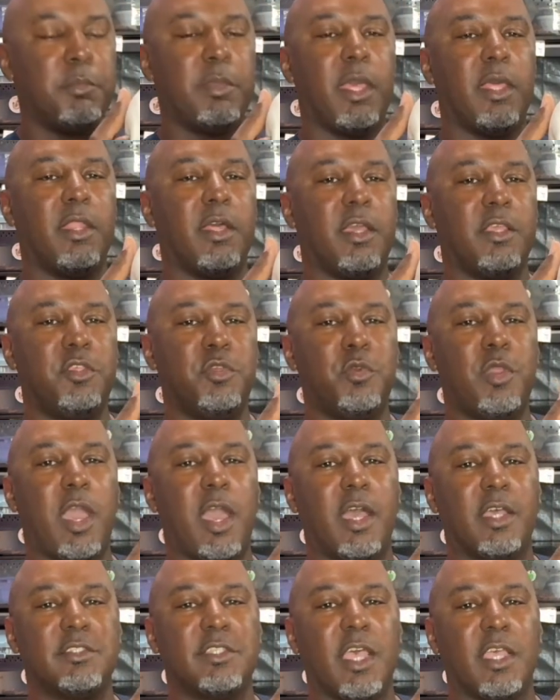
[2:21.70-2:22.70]
that you
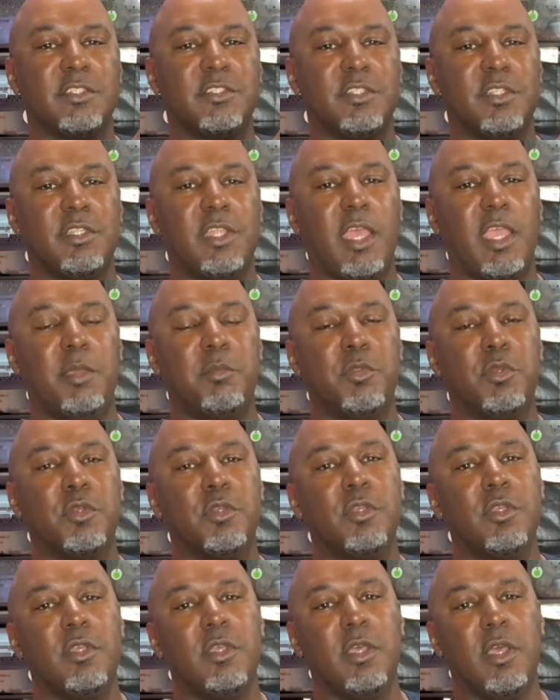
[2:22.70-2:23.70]
guys actually named her
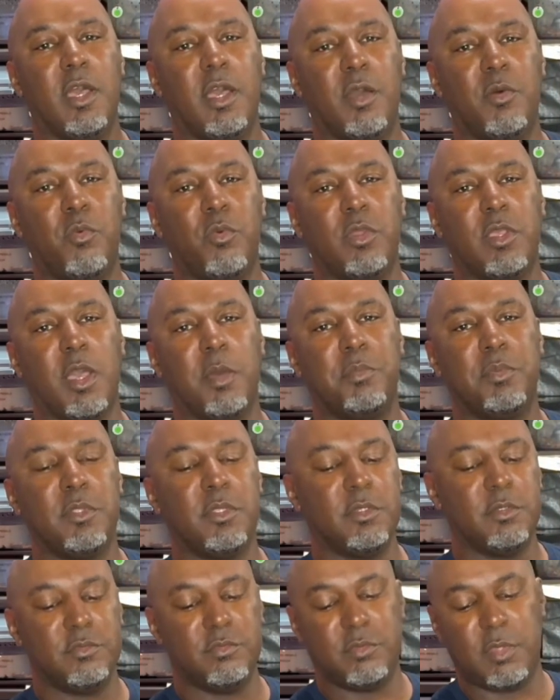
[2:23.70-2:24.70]
a
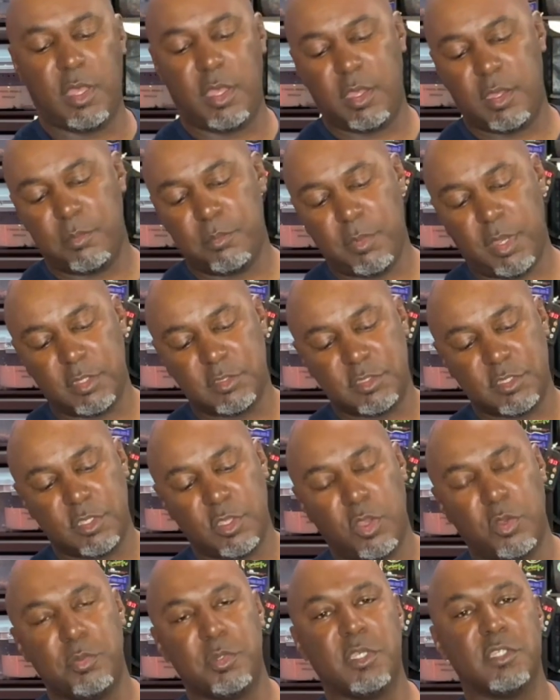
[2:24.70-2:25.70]
couple of months
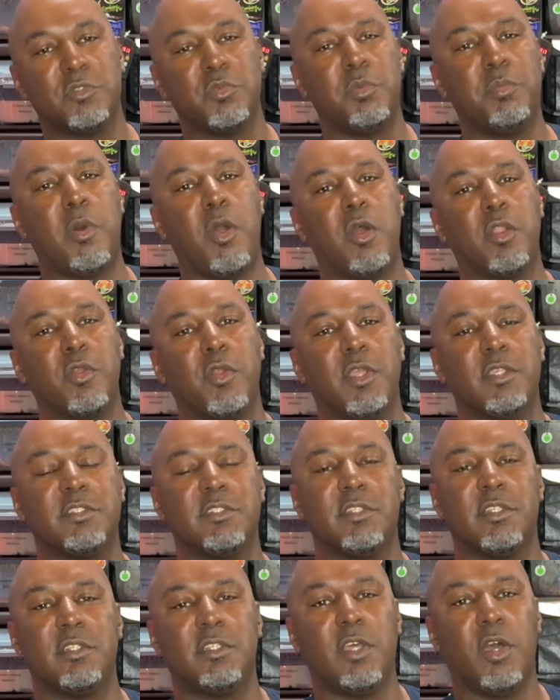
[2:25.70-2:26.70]
ago because we bought her as
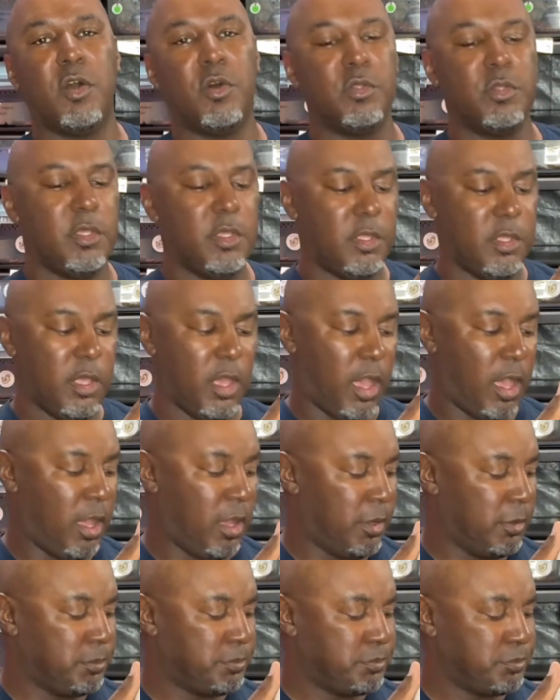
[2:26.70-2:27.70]
an adult.
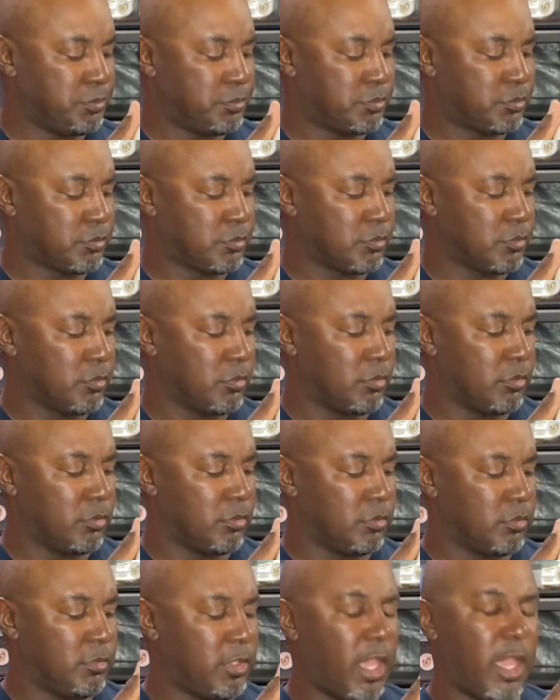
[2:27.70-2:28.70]

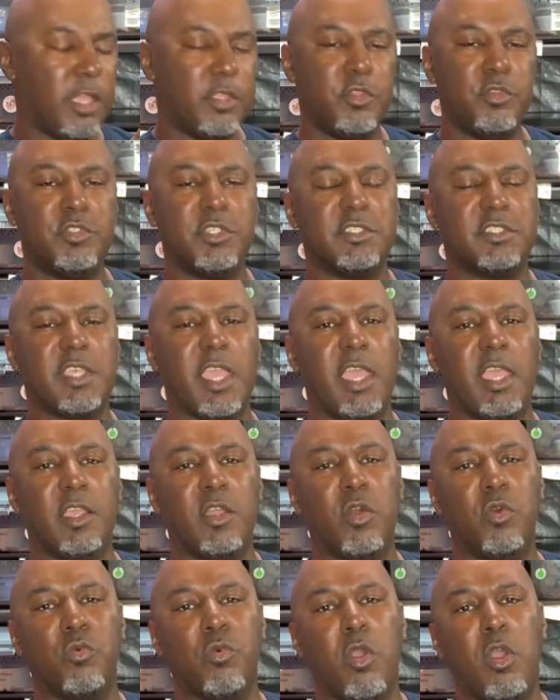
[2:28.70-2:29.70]
Yeah, you just can't
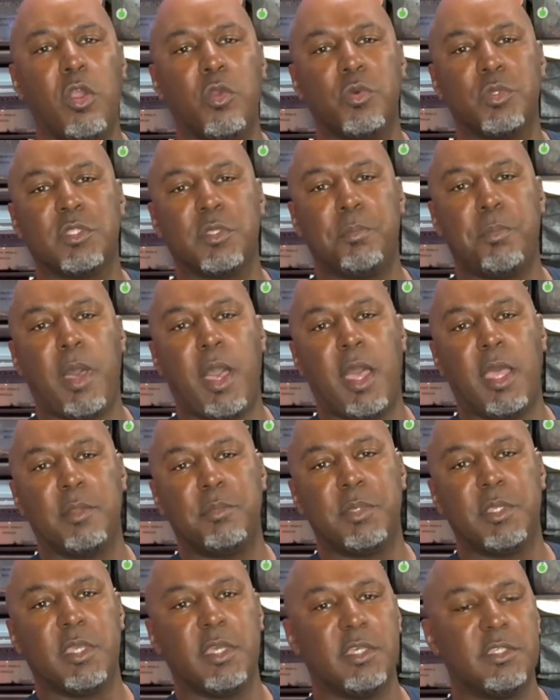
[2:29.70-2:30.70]
go wrong with the pied,
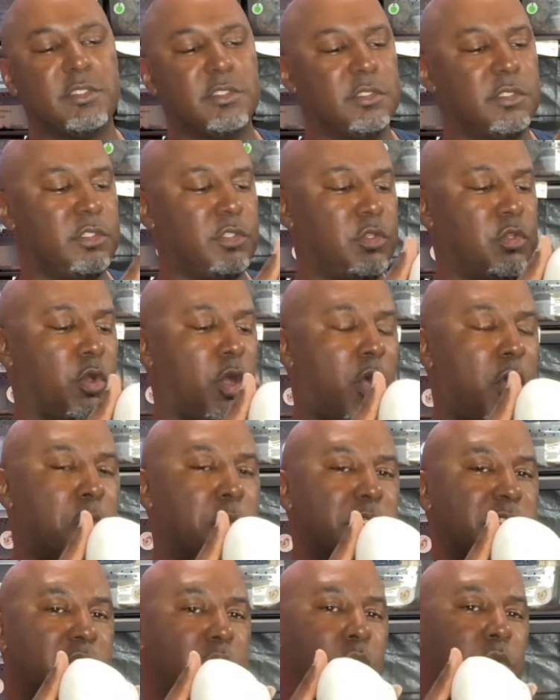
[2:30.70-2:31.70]
because you're
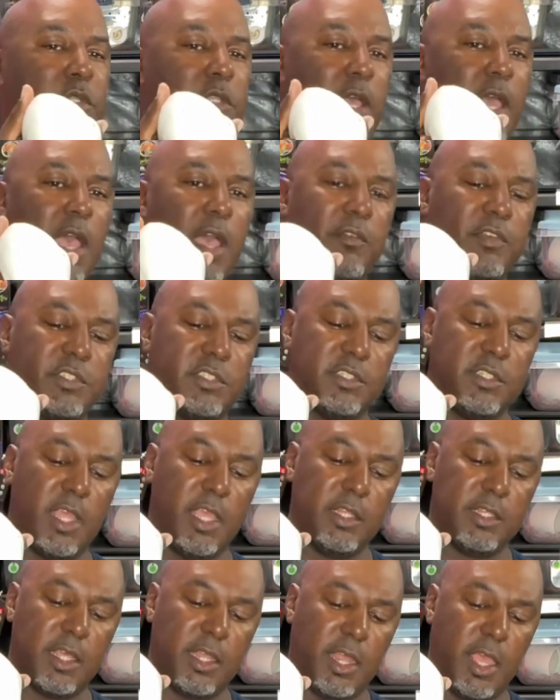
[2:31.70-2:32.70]
always going to have a
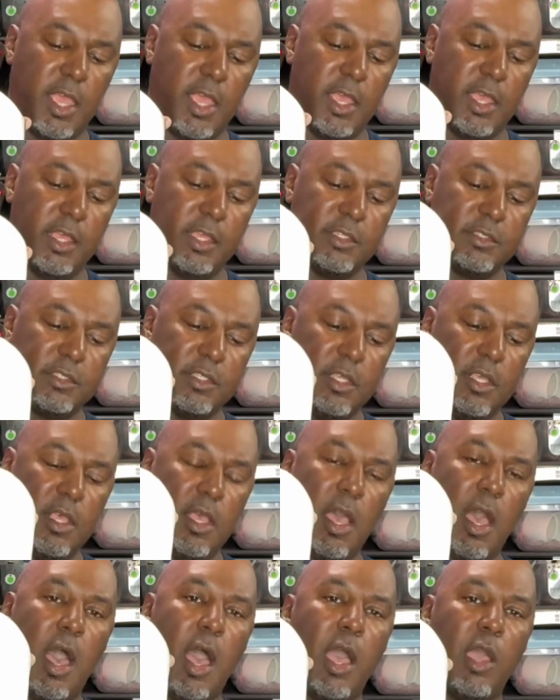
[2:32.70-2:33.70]
snake that has
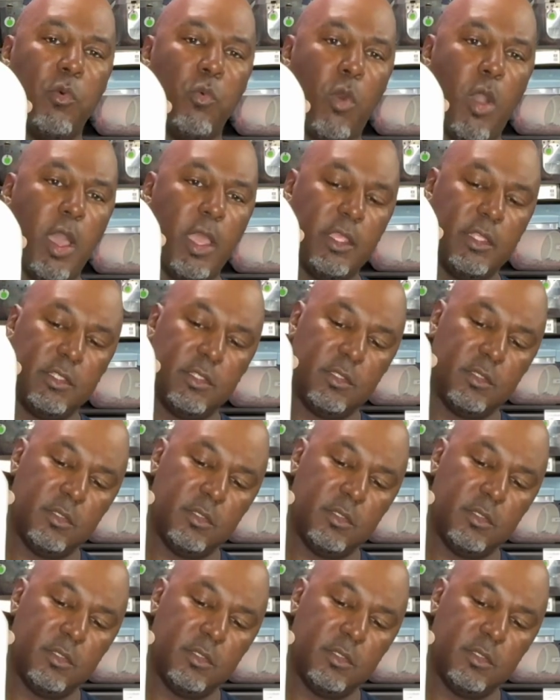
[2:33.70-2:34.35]
high white,